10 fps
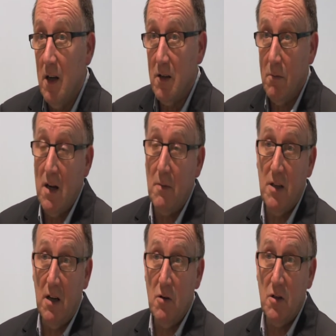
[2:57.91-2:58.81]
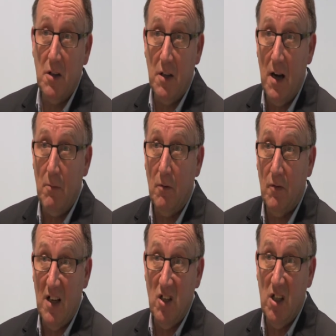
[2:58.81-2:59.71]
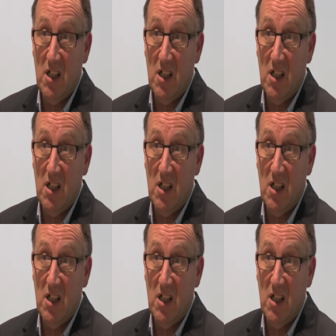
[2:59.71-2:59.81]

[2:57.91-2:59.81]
Sometimes it goes under the name of kitchen